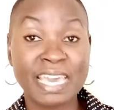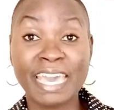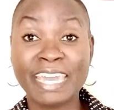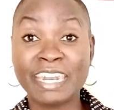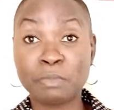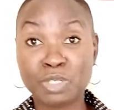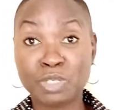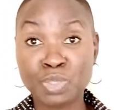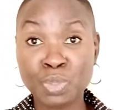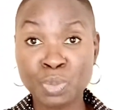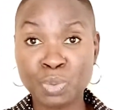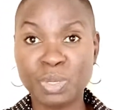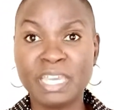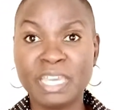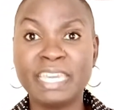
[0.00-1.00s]
And number two,
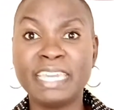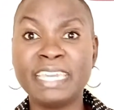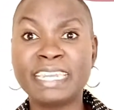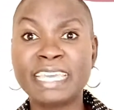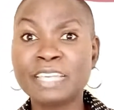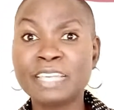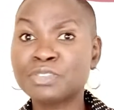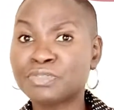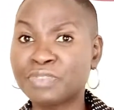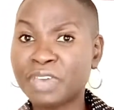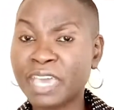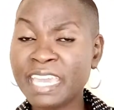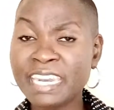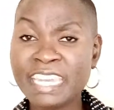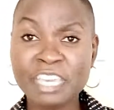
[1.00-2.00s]
in case of
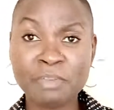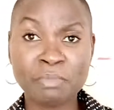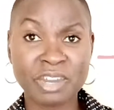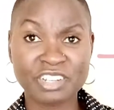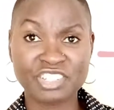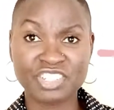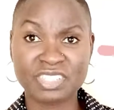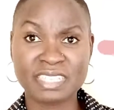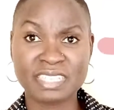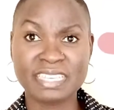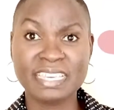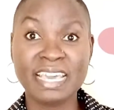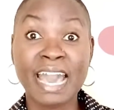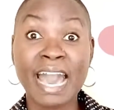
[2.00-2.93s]
any emergency,